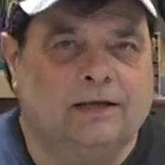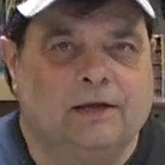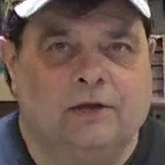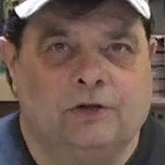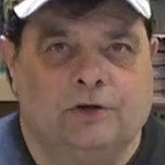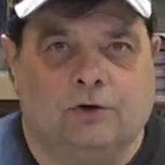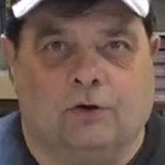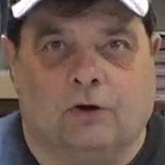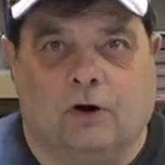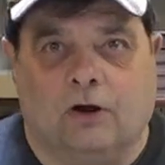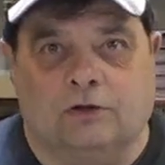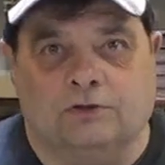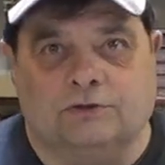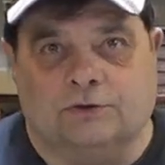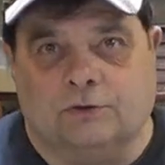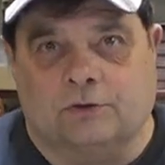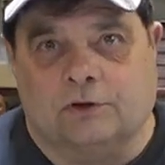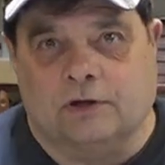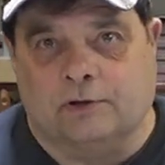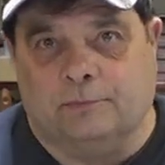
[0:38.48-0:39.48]
you're
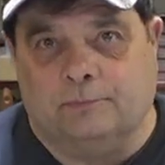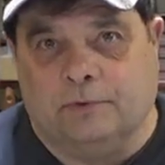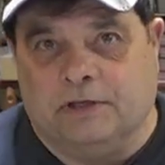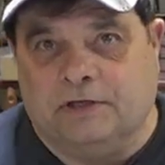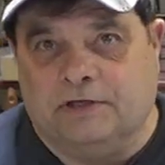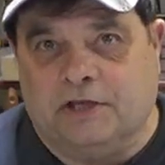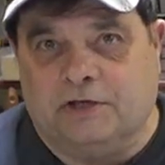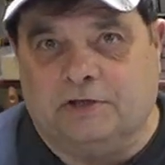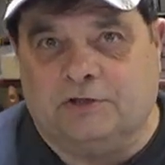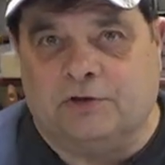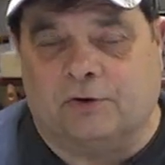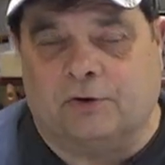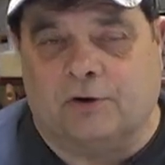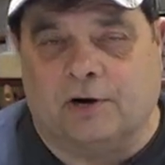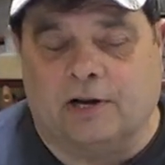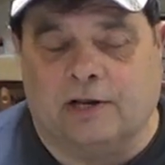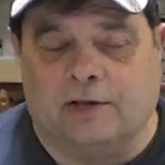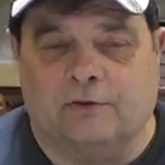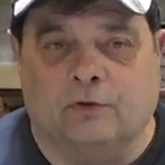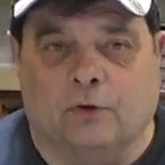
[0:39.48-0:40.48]
also going to be
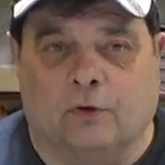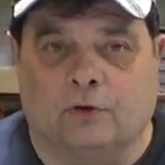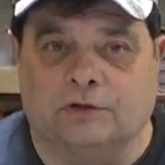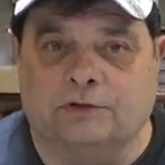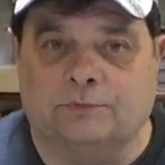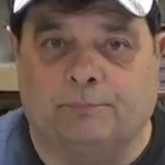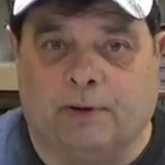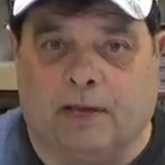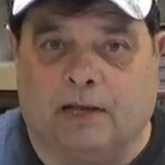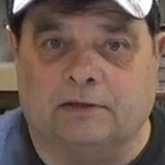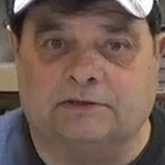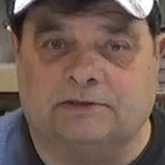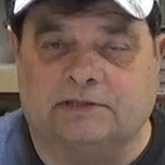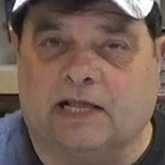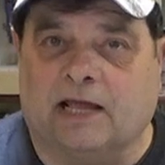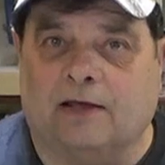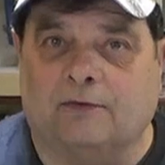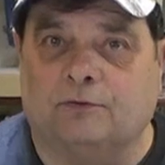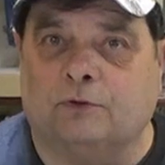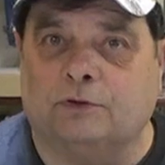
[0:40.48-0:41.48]
deterring those pests
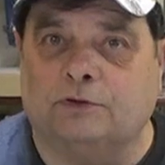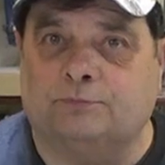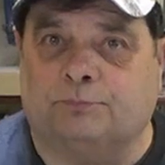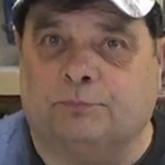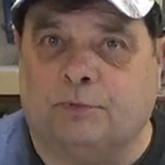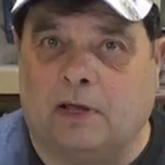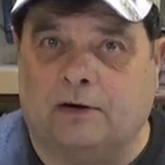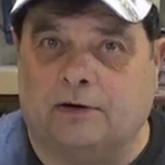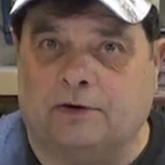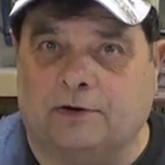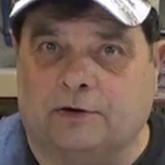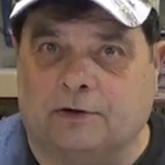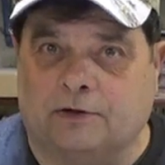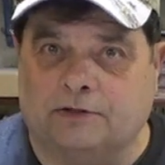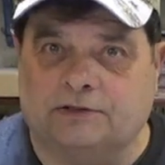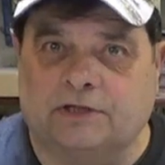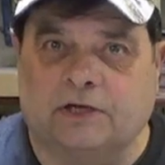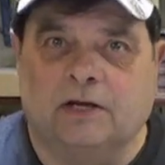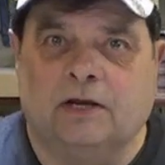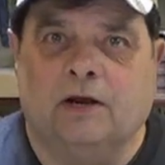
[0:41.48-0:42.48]
and those
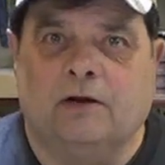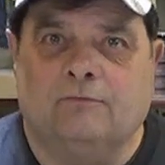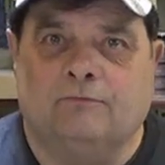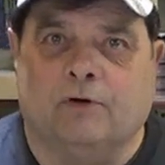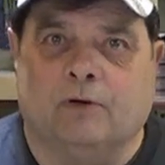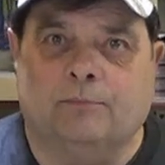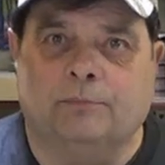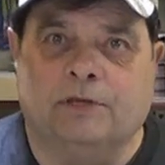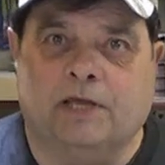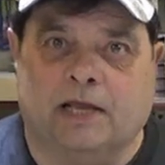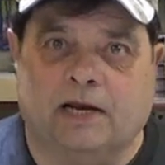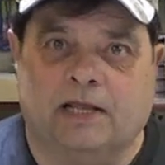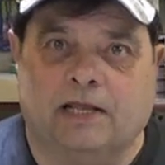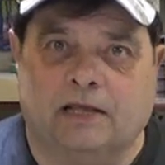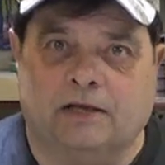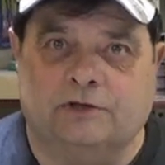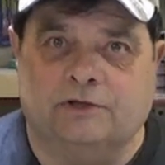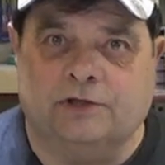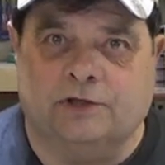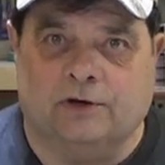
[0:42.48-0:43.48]
predators from getting
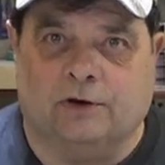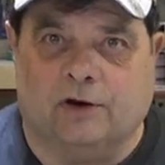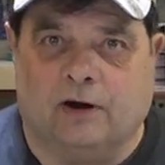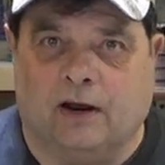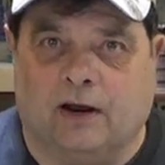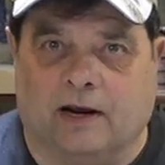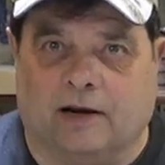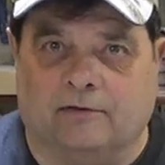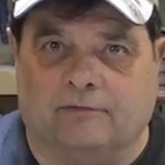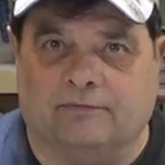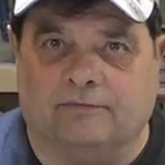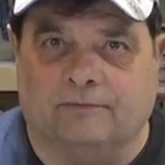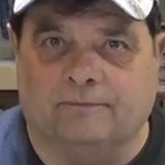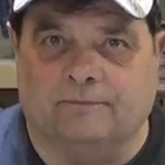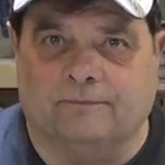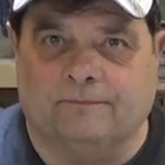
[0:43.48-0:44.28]
into your hive.